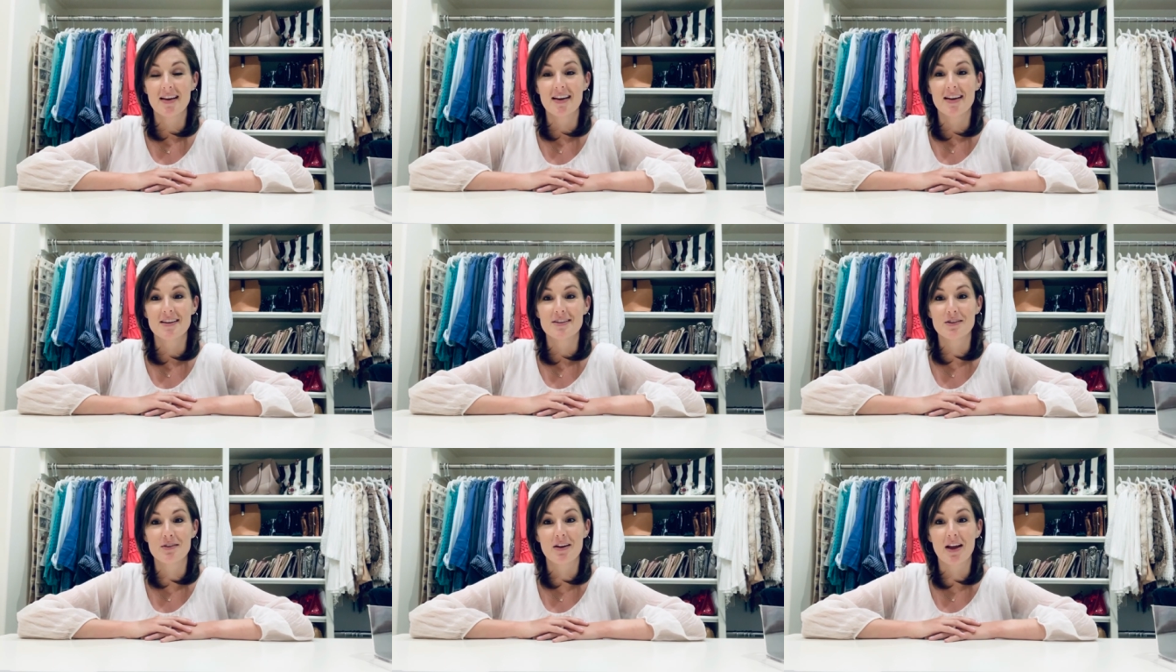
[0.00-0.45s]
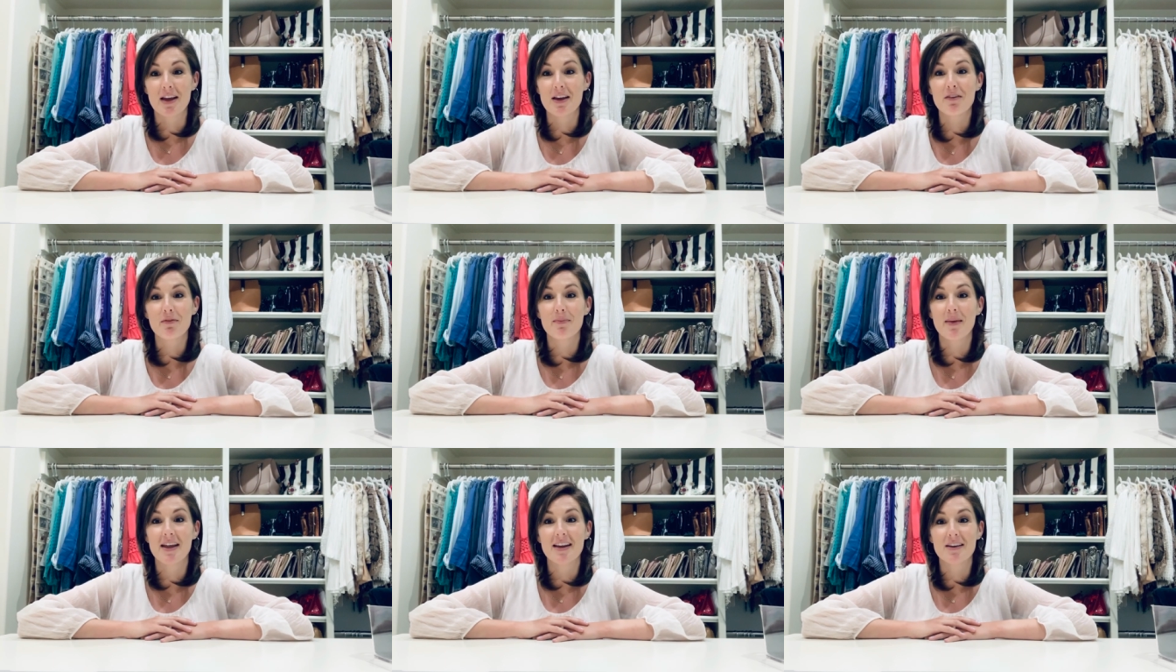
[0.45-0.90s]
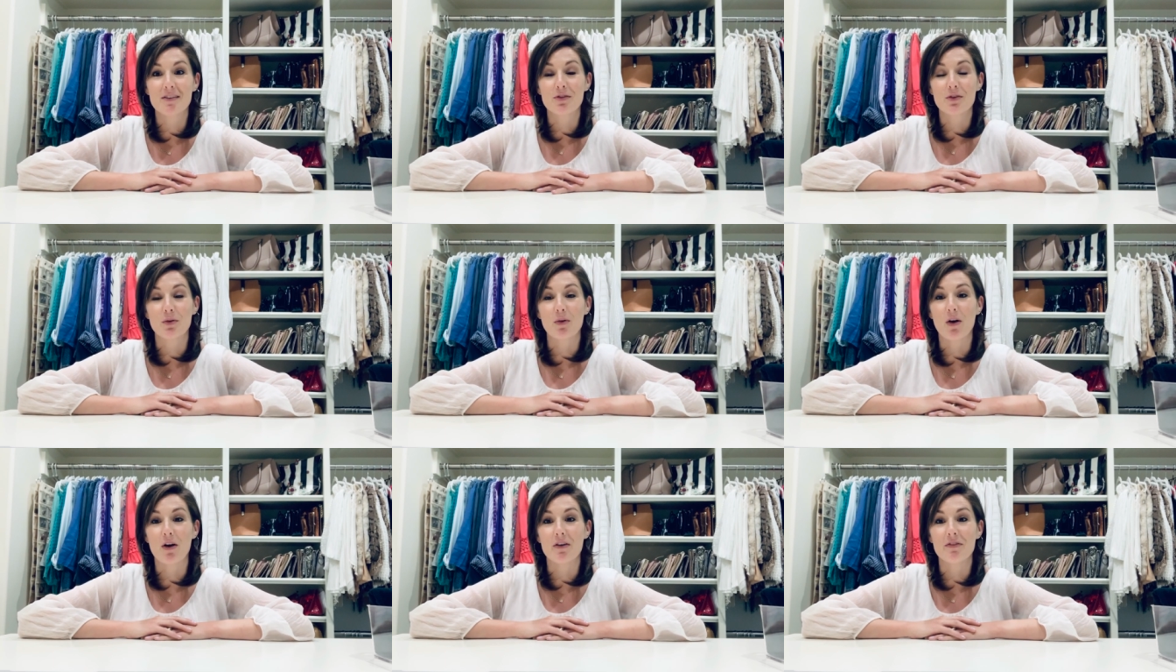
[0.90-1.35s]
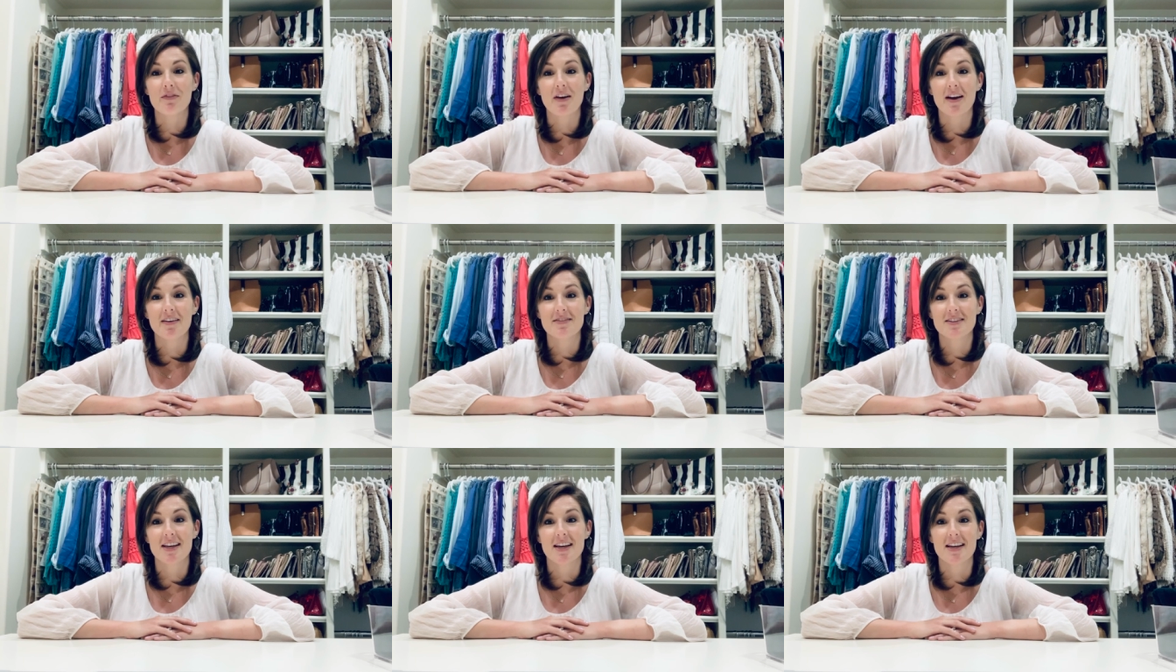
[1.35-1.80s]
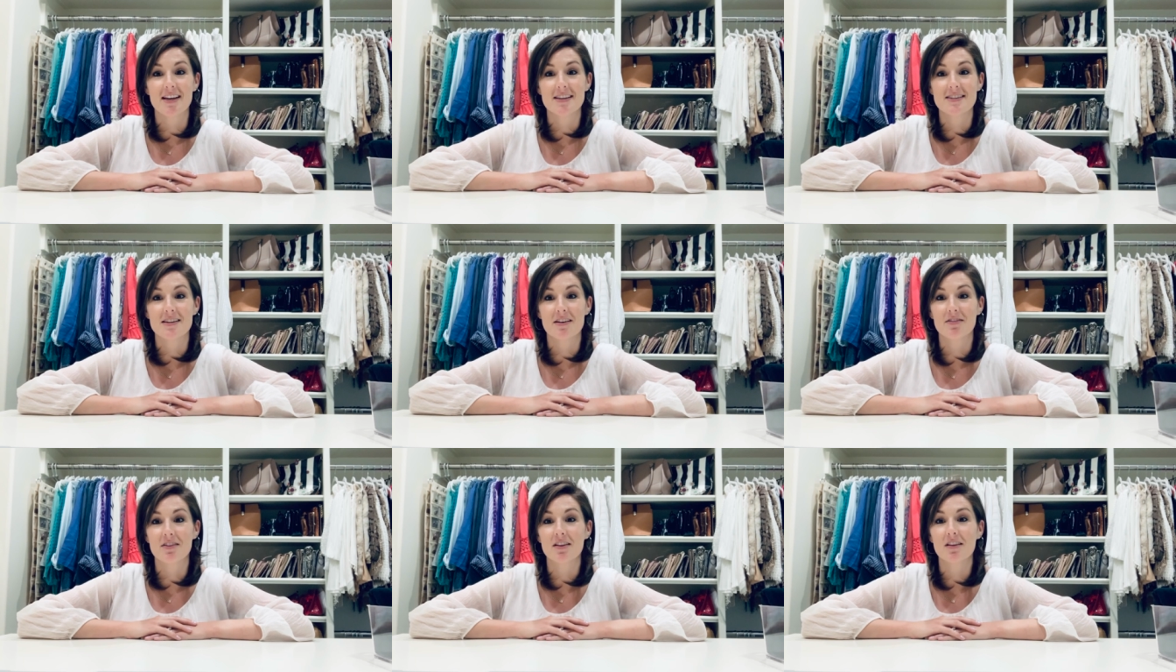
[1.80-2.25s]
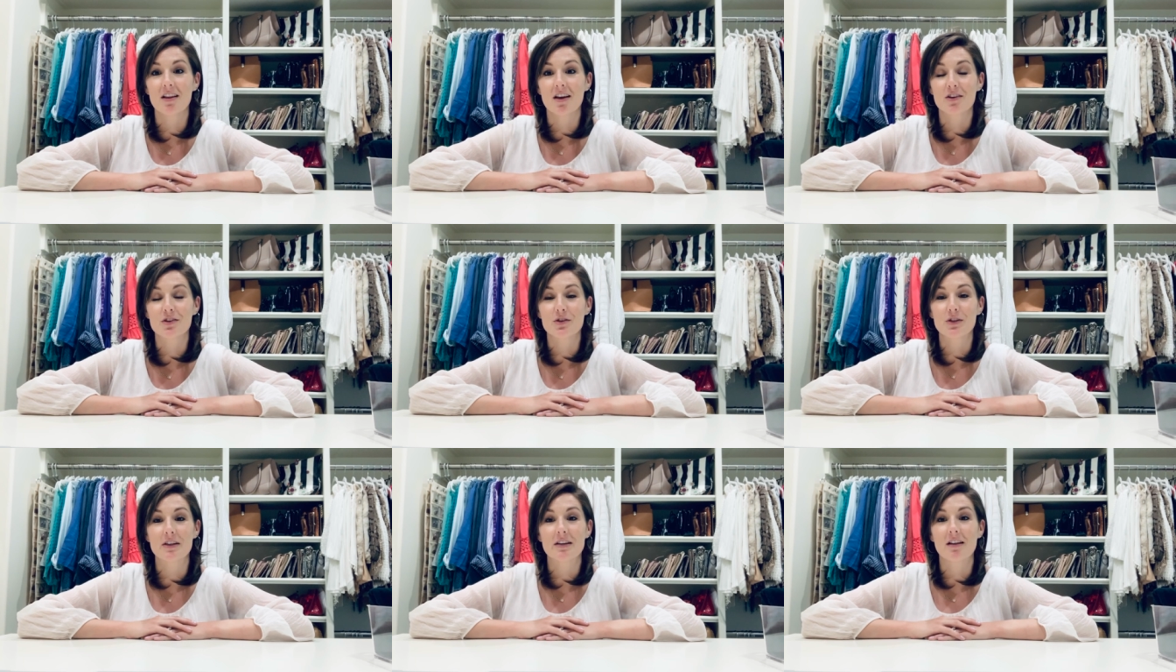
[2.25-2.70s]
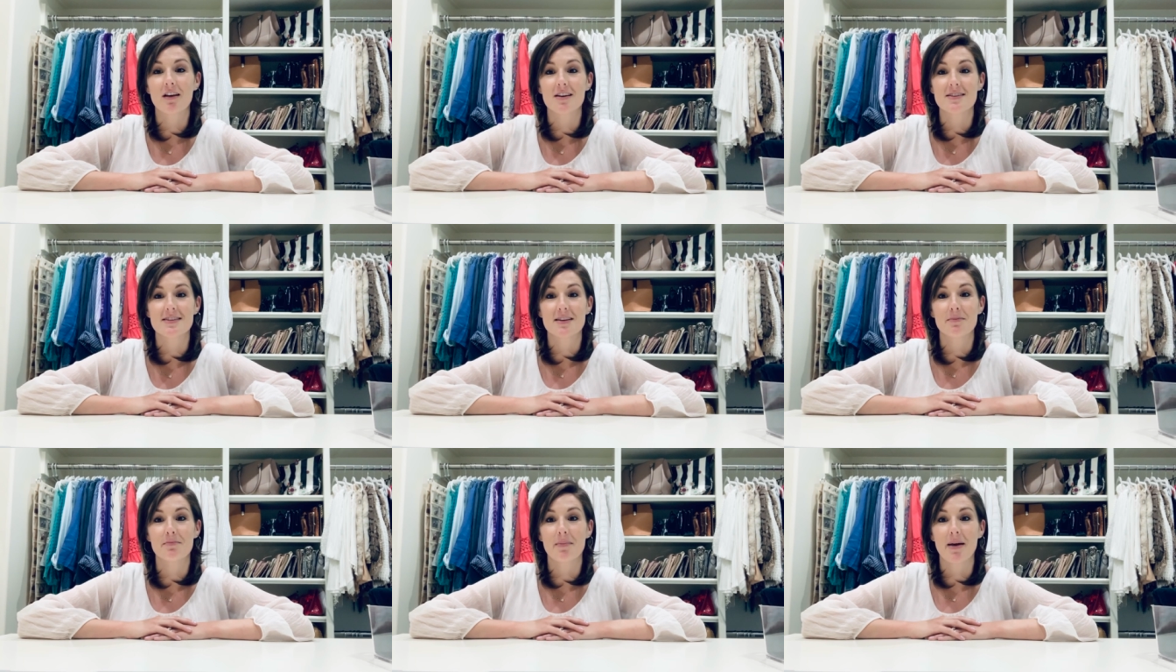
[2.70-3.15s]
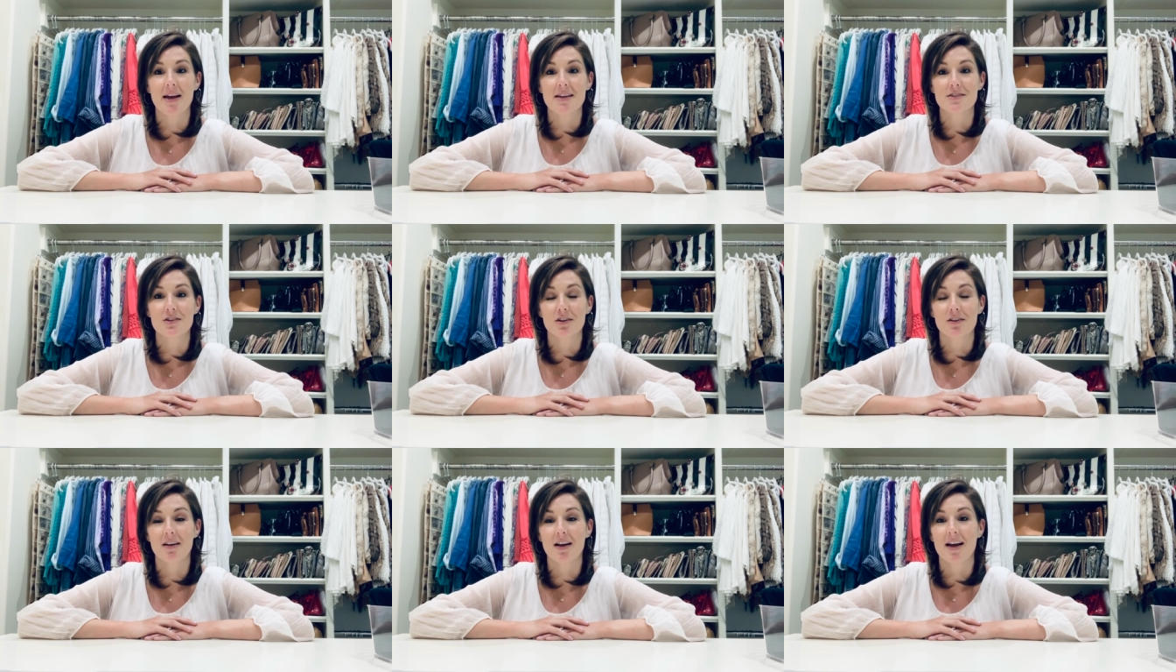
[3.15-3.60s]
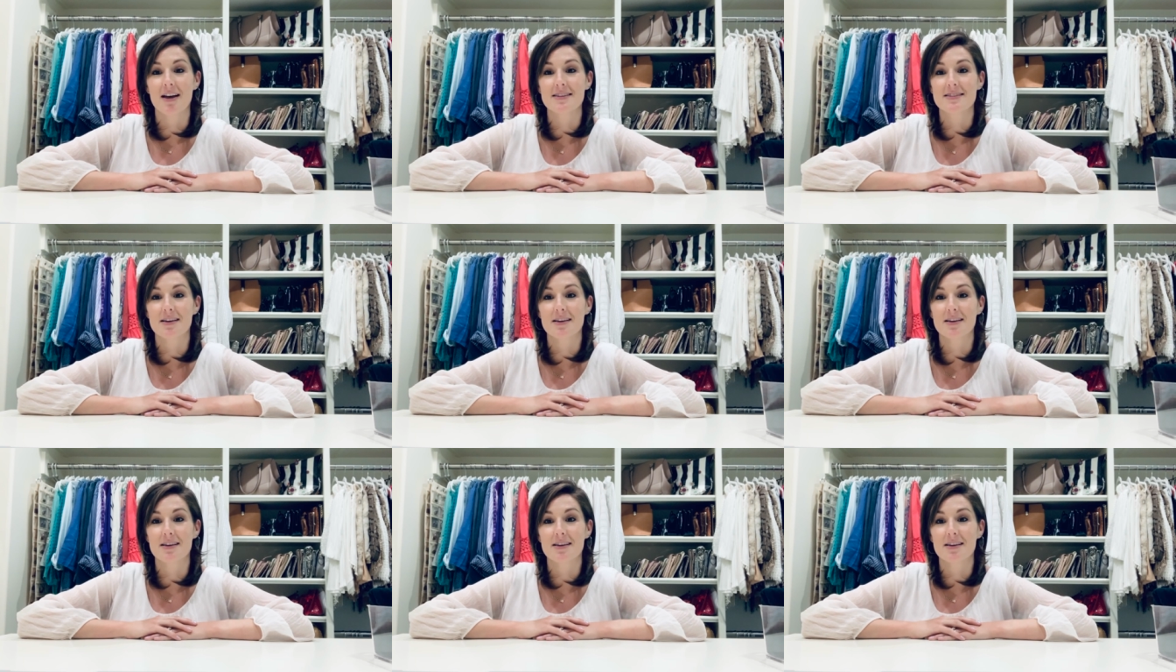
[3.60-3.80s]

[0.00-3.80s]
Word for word: So now you've made it through all five days of the Luxury Closet Masterclass,